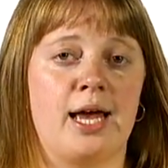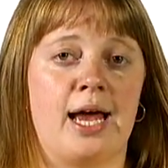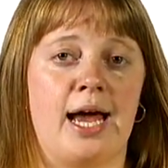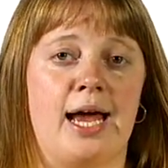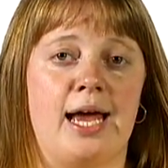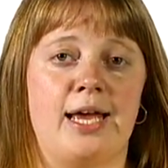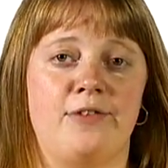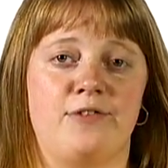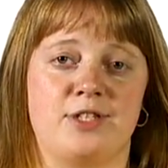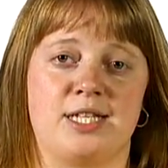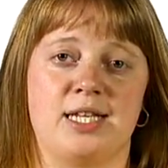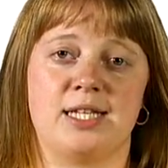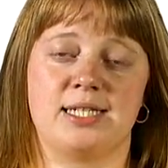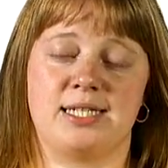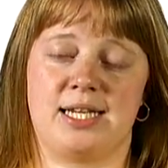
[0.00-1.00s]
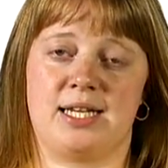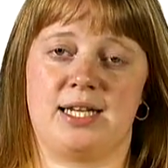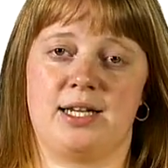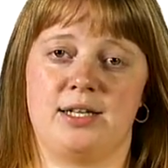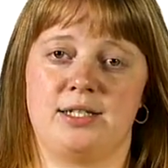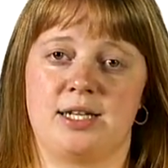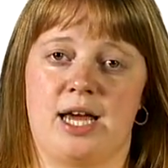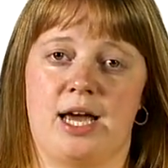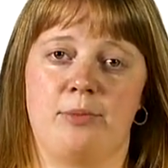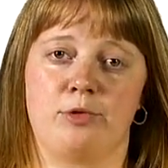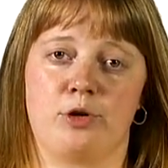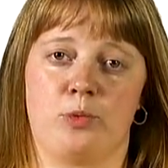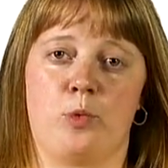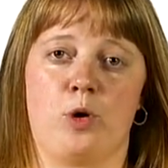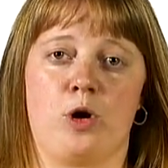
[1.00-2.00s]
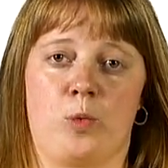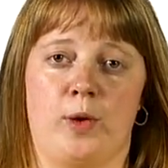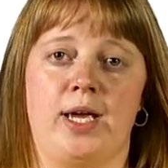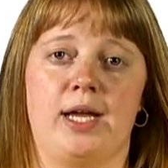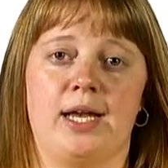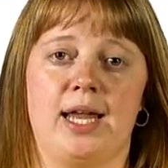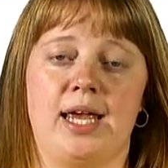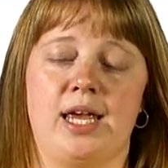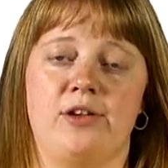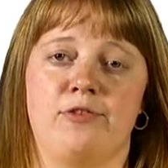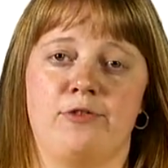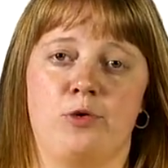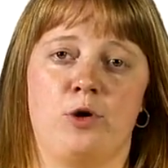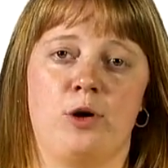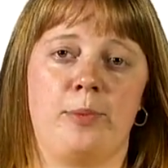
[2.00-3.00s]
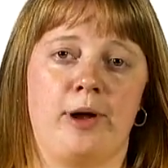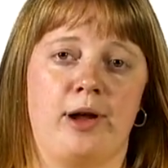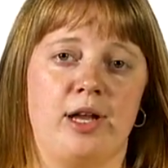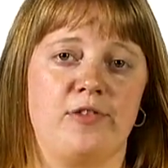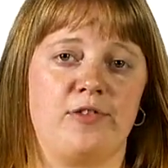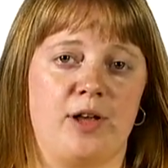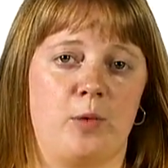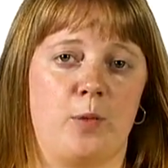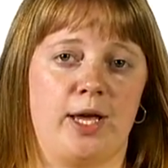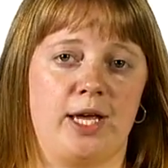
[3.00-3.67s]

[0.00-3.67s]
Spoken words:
I facilitated group work weekly for a period of 8